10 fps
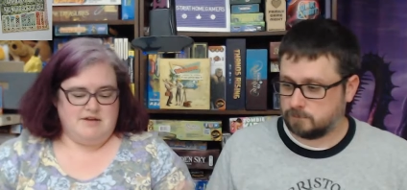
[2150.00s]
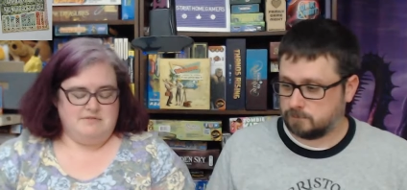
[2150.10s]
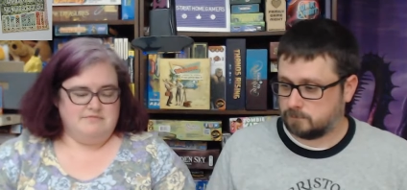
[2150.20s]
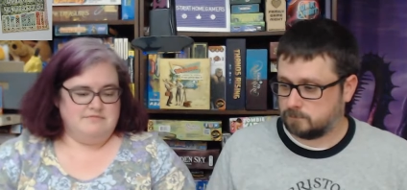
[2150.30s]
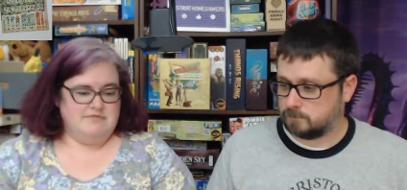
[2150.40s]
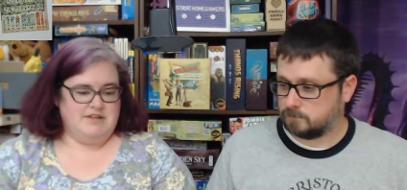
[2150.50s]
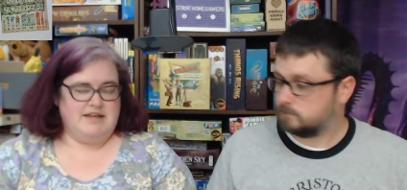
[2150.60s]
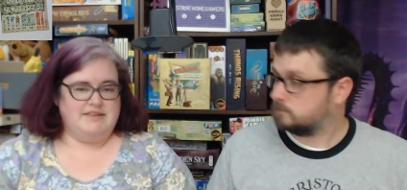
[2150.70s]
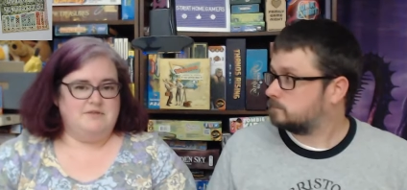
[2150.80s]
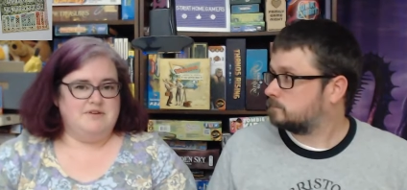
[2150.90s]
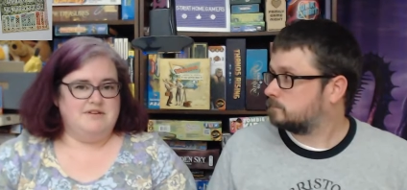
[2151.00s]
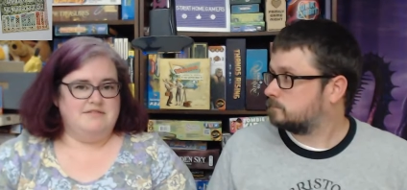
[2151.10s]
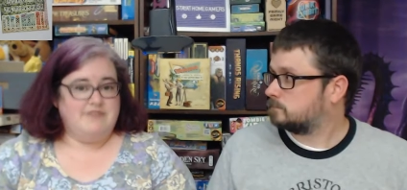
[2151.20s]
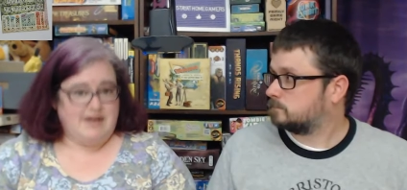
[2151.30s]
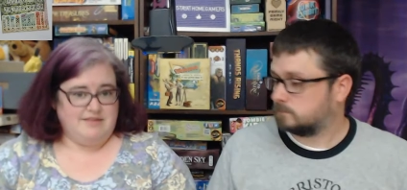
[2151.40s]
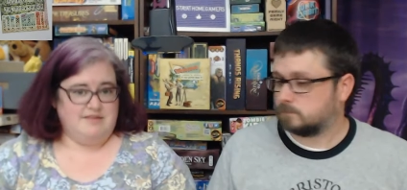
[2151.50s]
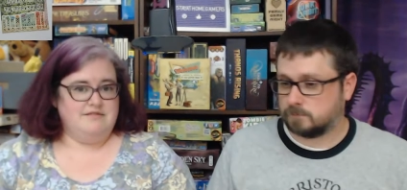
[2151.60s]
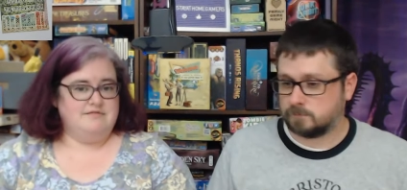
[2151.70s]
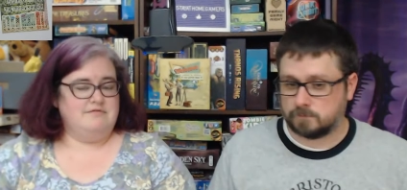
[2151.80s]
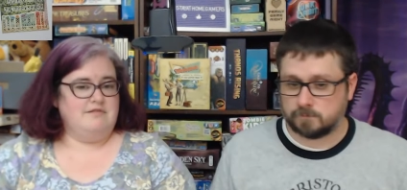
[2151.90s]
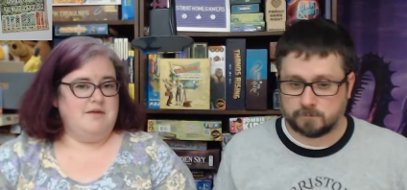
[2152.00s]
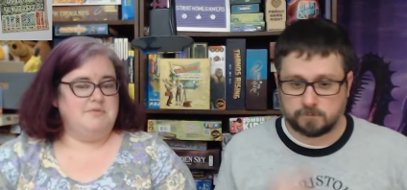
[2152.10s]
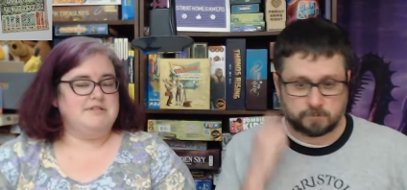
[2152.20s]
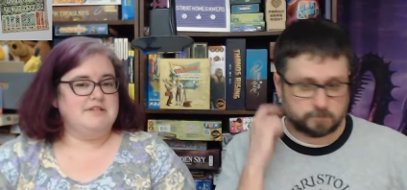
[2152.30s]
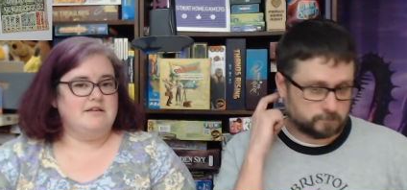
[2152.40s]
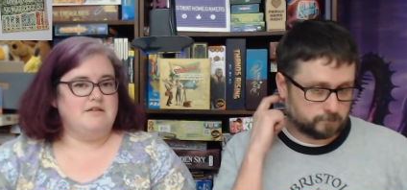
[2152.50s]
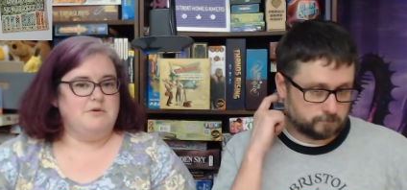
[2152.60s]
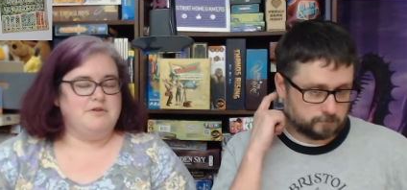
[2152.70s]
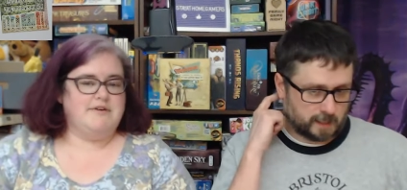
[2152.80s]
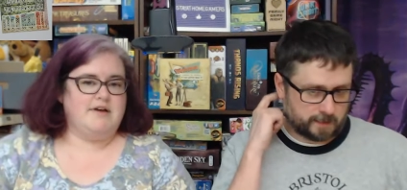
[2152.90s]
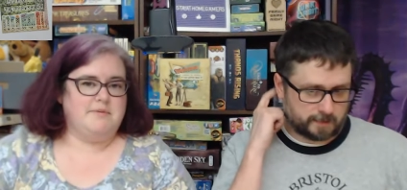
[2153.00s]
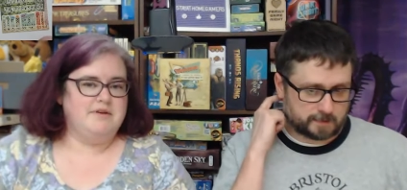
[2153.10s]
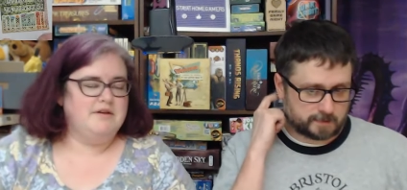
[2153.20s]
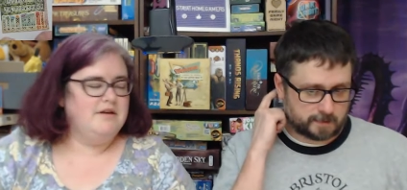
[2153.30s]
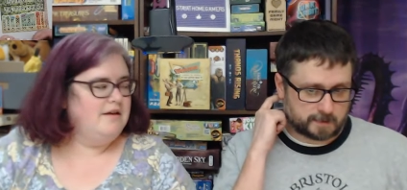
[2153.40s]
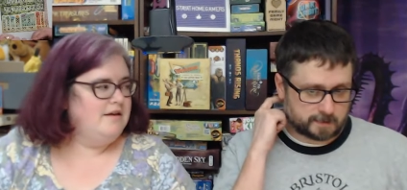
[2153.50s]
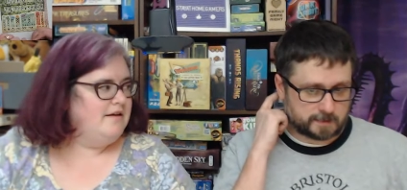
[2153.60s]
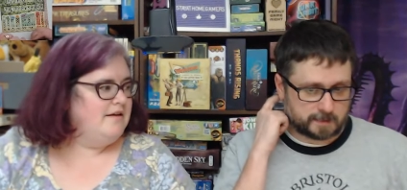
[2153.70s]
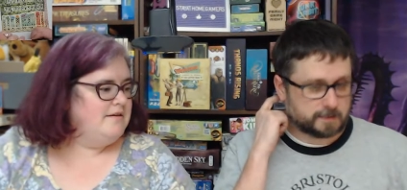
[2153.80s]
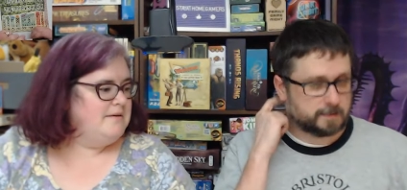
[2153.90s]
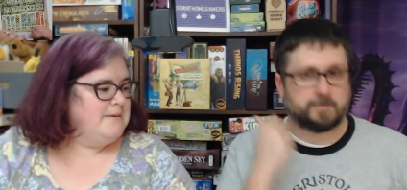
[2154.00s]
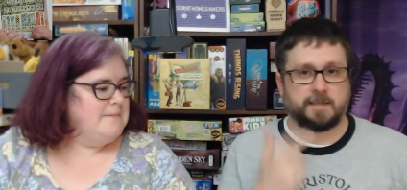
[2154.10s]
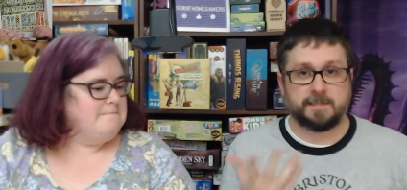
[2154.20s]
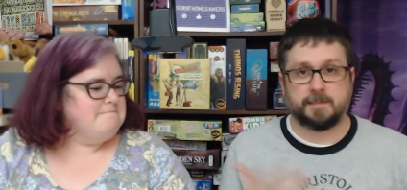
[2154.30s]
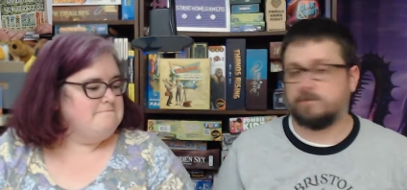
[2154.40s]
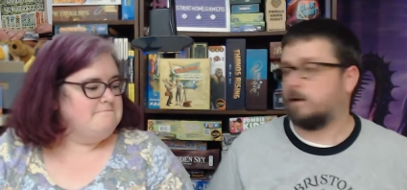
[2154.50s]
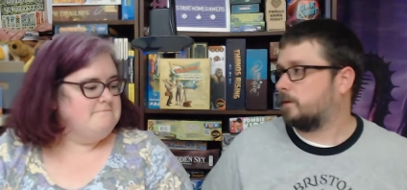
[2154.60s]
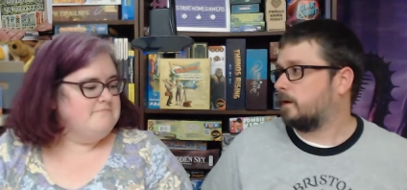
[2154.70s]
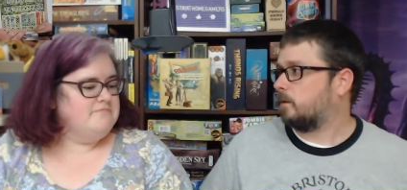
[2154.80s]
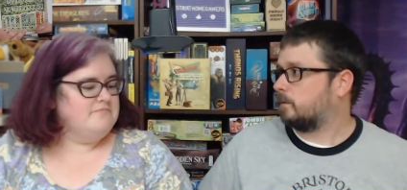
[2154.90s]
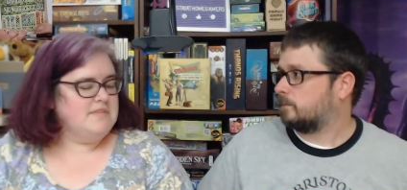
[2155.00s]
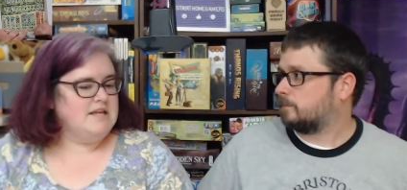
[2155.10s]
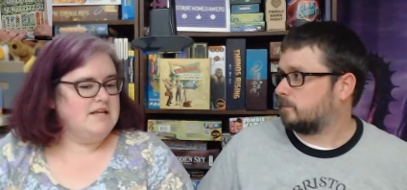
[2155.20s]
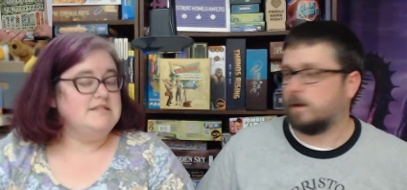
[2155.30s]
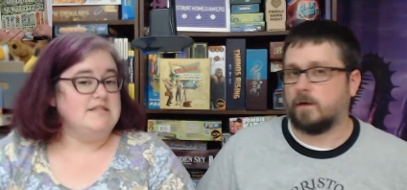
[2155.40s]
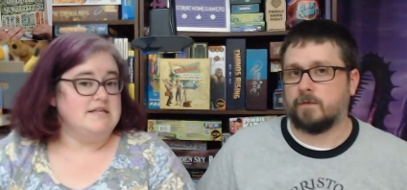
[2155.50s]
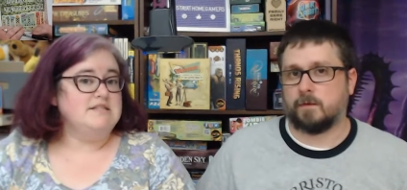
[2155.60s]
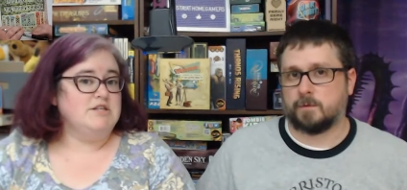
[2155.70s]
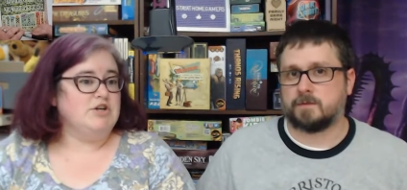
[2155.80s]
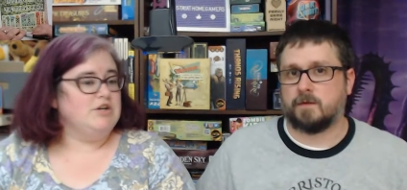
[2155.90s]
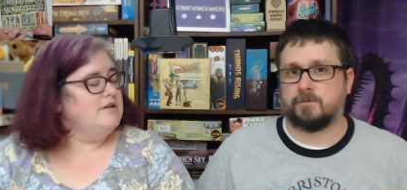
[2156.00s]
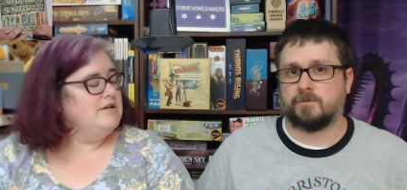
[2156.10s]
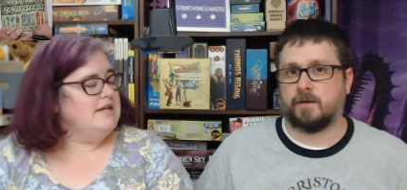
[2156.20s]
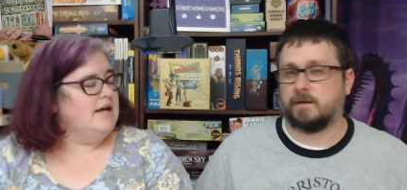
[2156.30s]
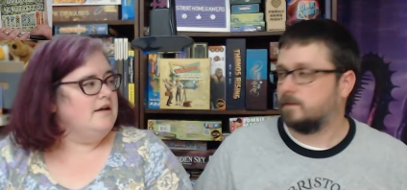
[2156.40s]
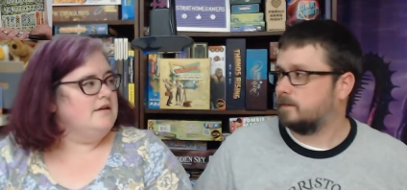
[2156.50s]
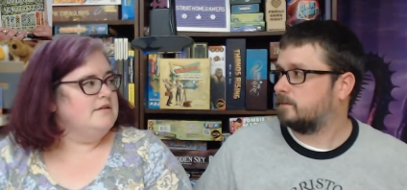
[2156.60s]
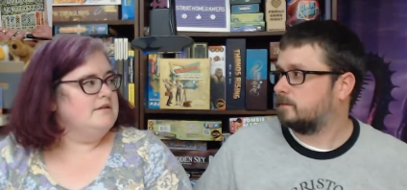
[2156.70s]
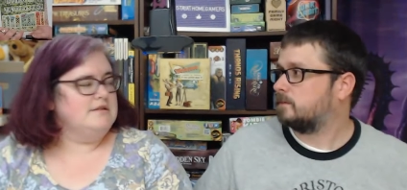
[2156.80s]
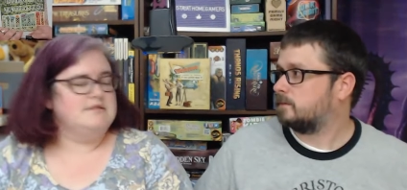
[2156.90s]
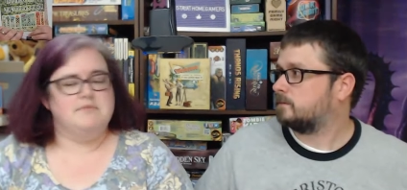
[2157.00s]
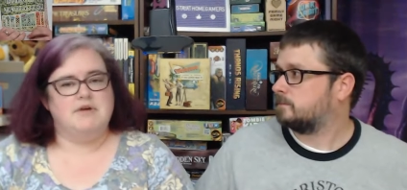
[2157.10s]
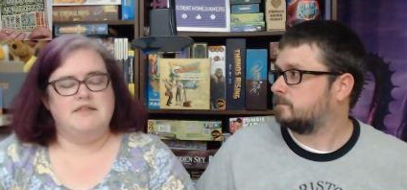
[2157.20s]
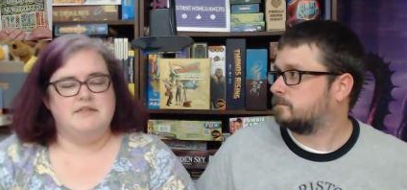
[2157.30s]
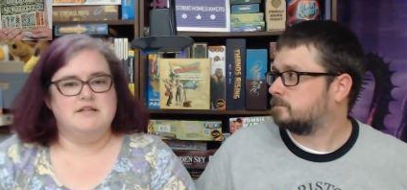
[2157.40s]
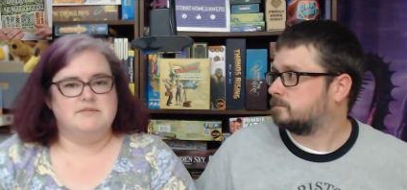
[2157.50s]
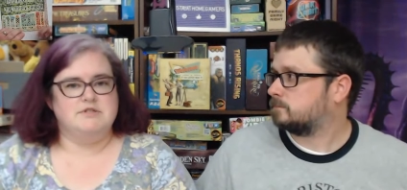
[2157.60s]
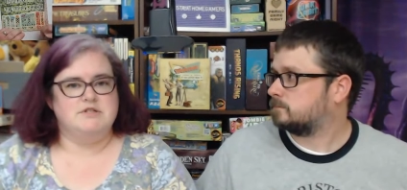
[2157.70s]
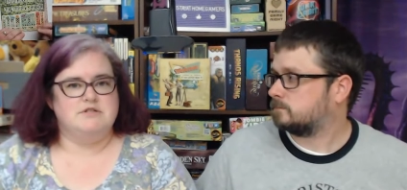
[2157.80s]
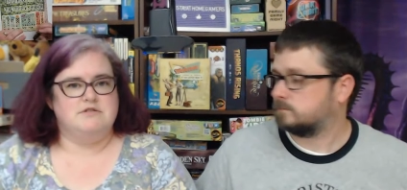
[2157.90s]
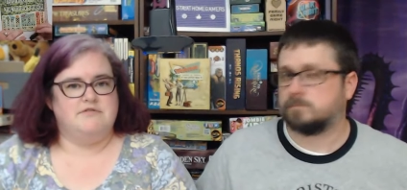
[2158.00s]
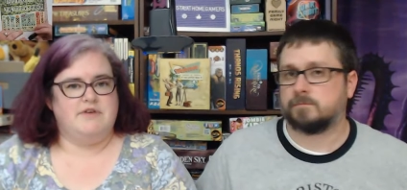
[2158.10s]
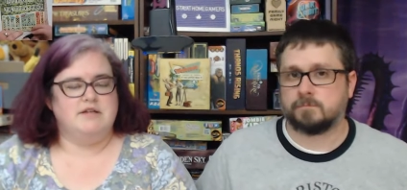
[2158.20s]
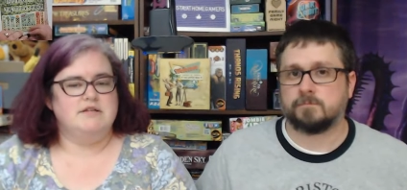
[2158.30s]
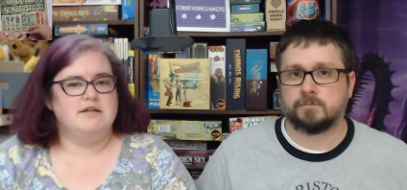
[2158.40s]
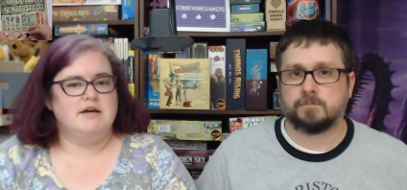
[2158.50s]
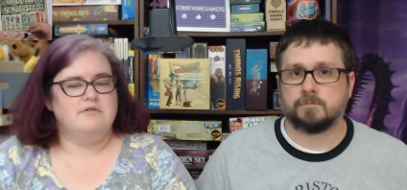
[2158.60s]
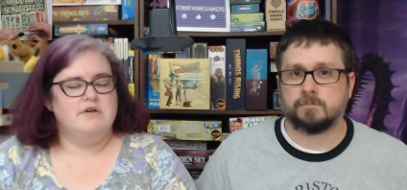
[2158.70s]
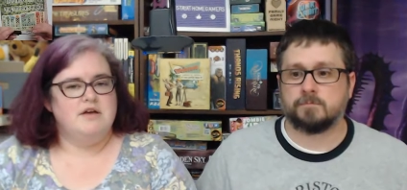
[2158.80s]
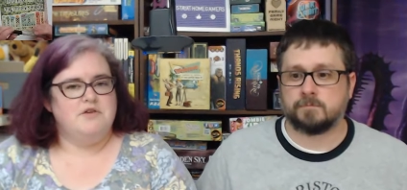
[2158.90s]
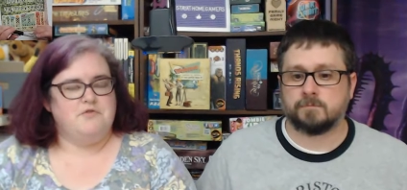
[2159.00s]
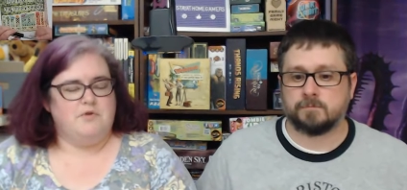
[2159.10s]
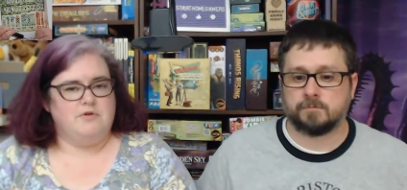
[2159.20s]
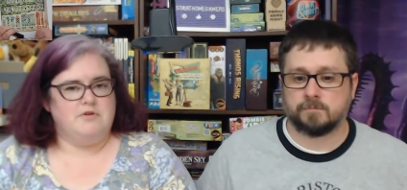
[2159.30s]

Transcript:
Speaker 1: I'm glad that we finally were able to get a hold of a yeah, I copy. It's,
Speaker 2: it's, it's, easily easily found now. For it's a while easier, there, it was tough to find. Yeah,
Speaker 1: it's. I think it's much easier to find it now. For a